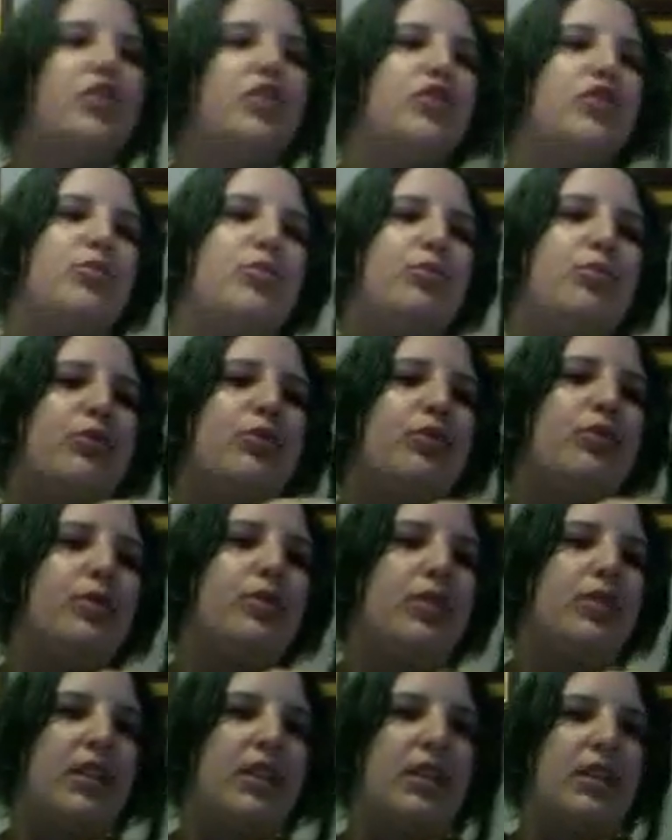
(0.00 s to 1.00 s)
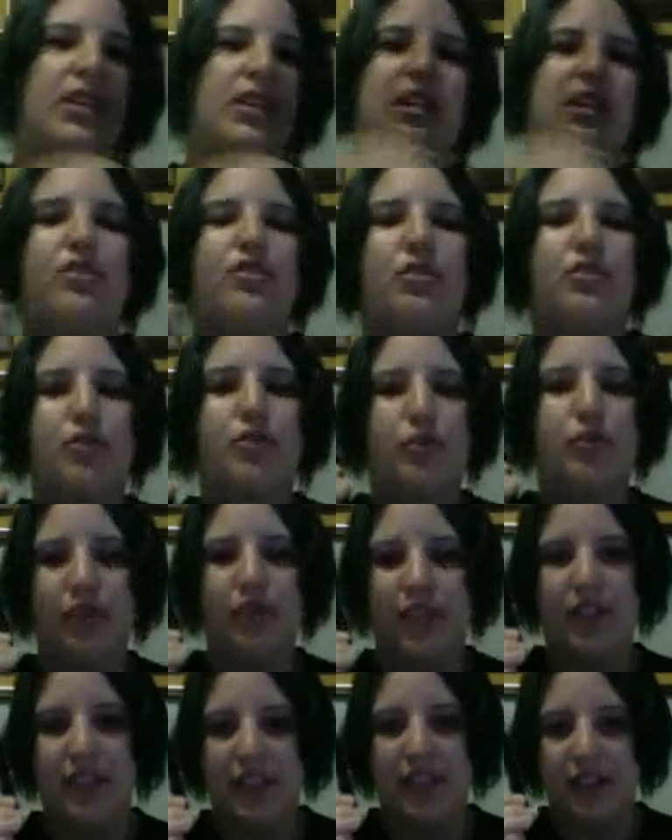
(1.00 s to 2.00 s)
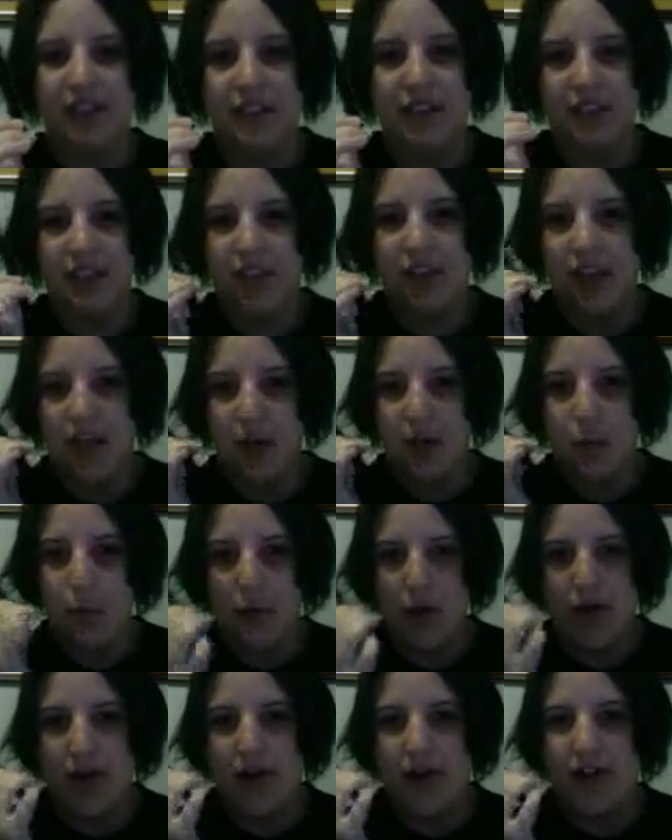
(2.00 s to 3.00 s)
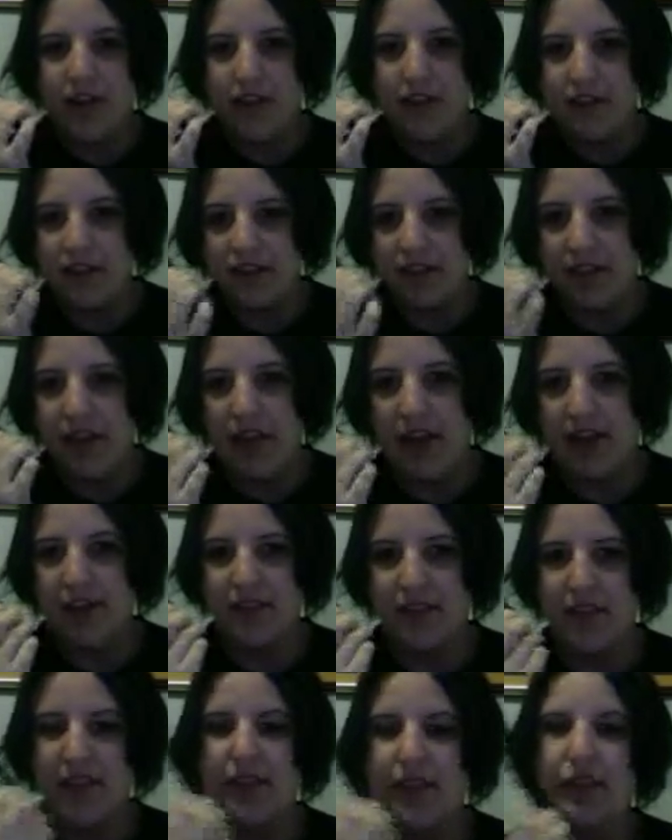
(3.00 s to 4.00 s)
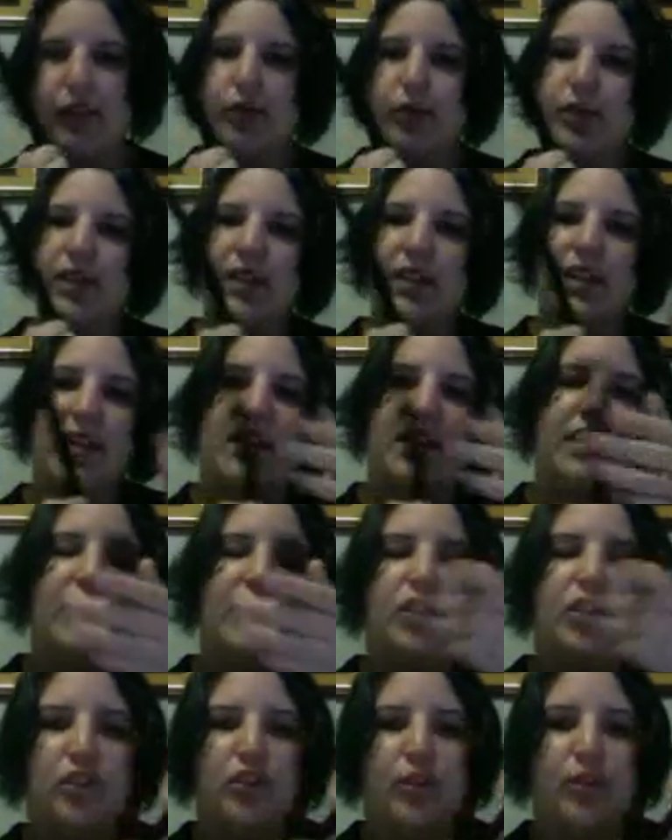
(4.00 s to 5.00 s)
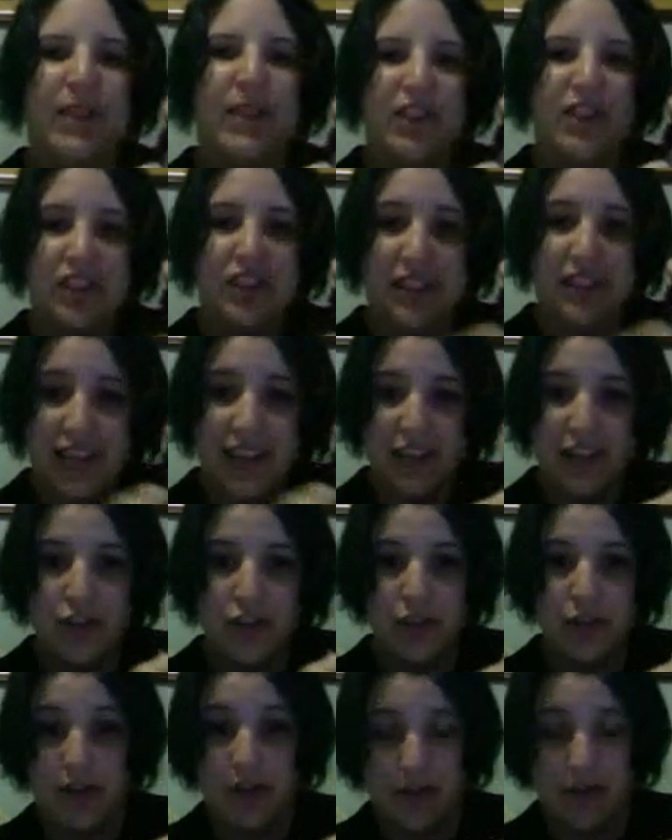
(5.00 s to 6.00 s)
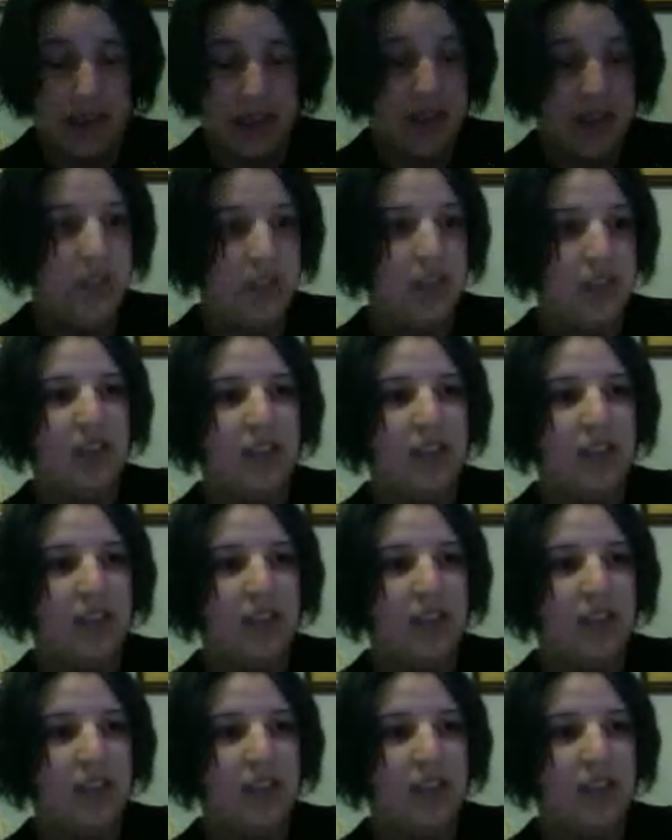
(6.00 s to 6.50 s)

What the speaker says: Smooth is usually a word classed as looking at not so much the texture of it,